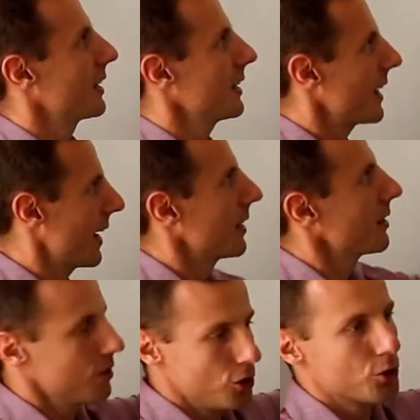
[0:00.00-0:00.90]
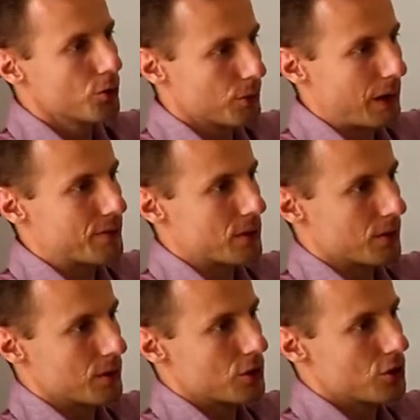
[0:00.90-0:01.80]
Yeah,
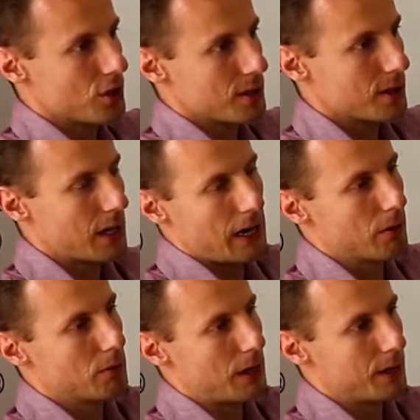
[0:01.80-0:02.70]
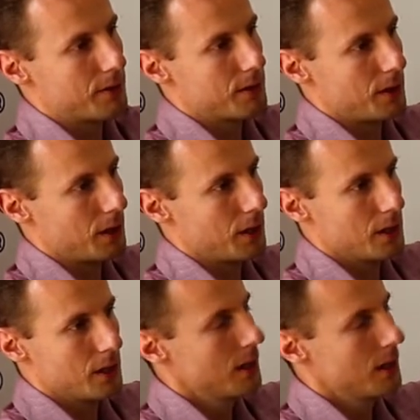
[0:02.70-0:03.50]
NewtonRaphson. Just calculate the,